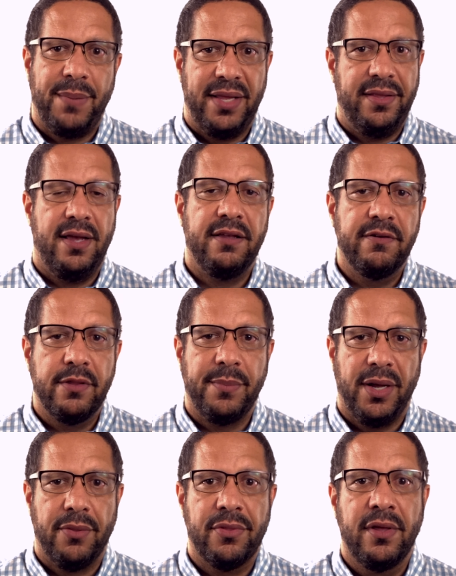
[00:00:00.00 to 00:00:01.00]
by the end of the
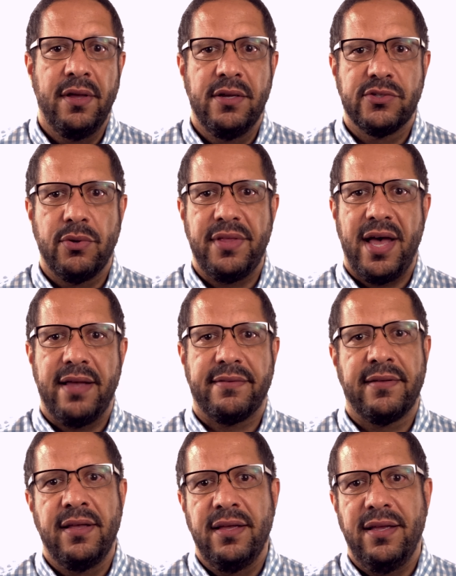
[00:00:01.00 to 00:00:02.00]
month so
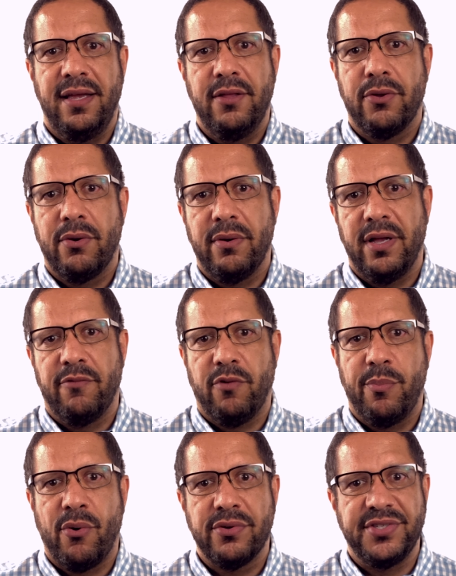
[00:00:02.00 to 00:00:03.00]
that either it
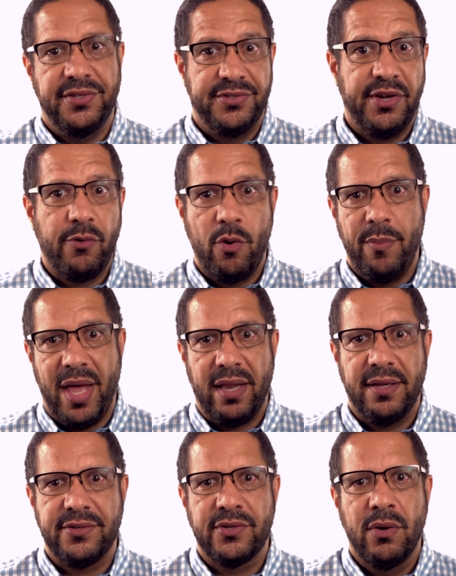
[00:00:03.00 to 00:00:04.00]
reports a zero
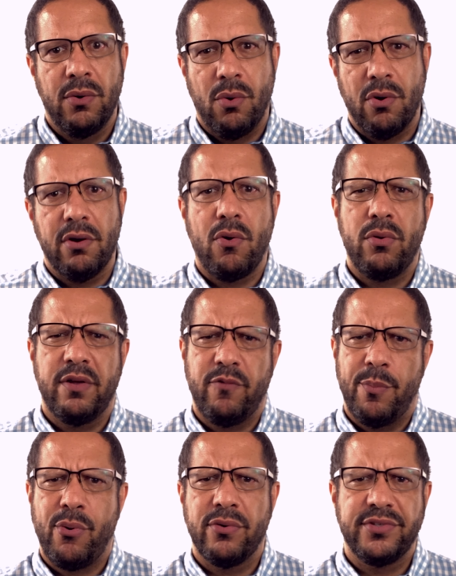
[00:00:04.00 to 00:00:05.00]
balance or it only
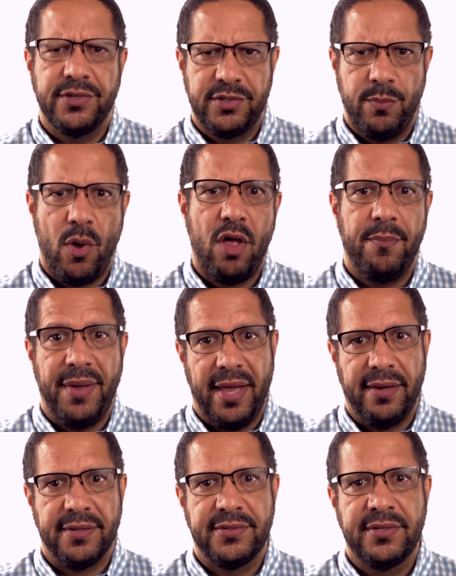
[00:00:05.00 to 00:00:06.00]
reports a small
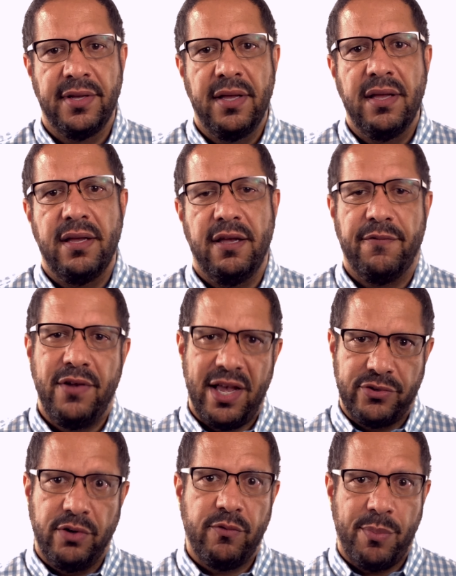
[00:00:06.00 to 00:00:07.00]
balance. If you
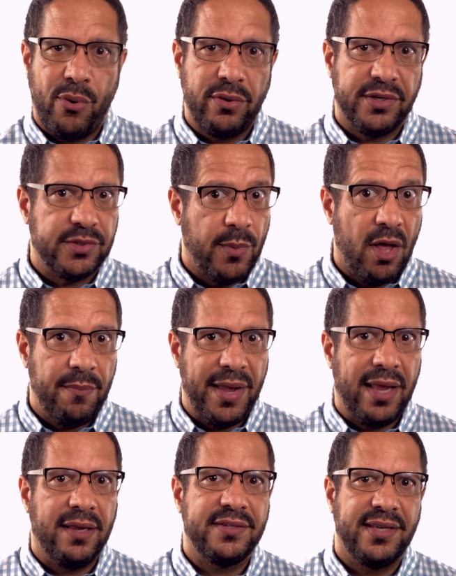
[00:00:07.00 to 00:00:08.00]
actually report a small
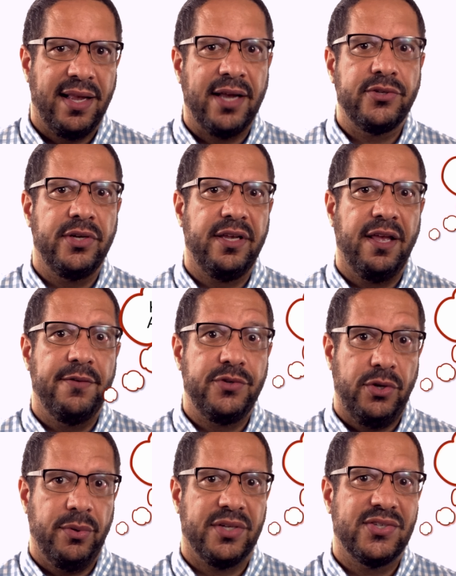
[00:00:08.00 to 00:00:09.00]
balance, that actually gives
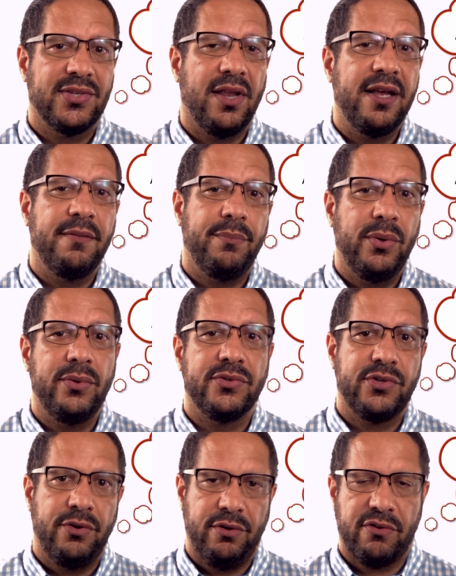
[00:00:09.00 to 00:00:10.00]
you a slight
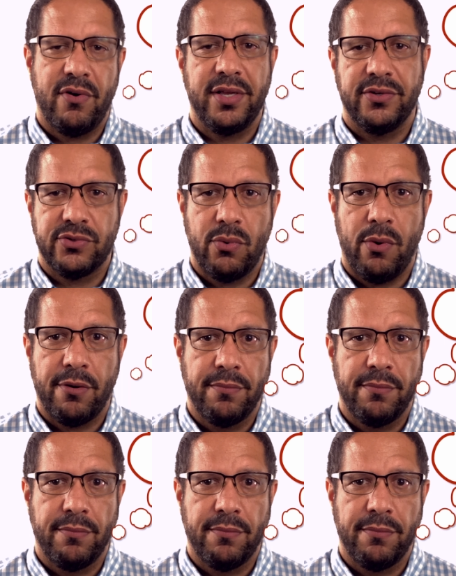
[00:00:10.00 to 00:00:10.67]
boost to your credit score.